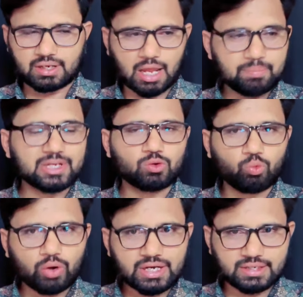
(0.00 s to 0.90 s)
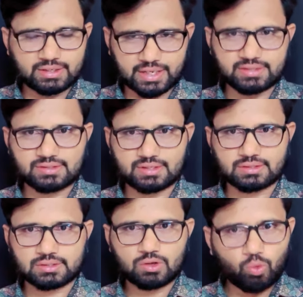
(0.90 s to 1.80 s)
One tenses.
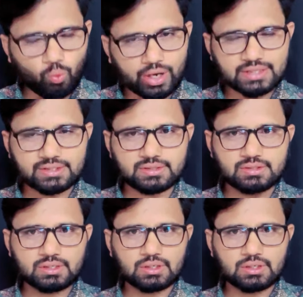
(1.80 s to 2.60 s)
What is this?